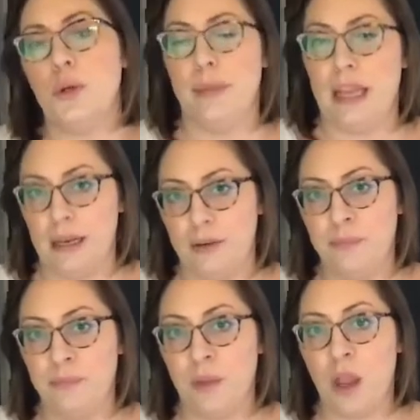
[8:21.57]
mean?
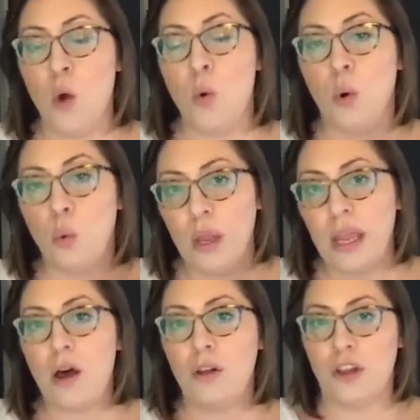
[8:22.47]
Well, we
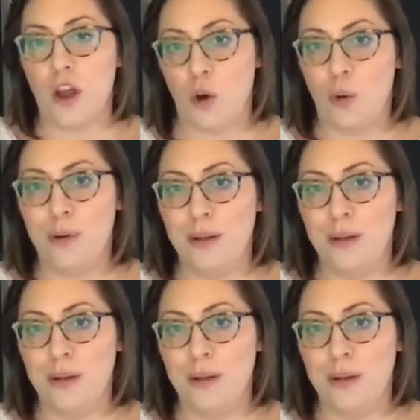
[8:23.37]
all know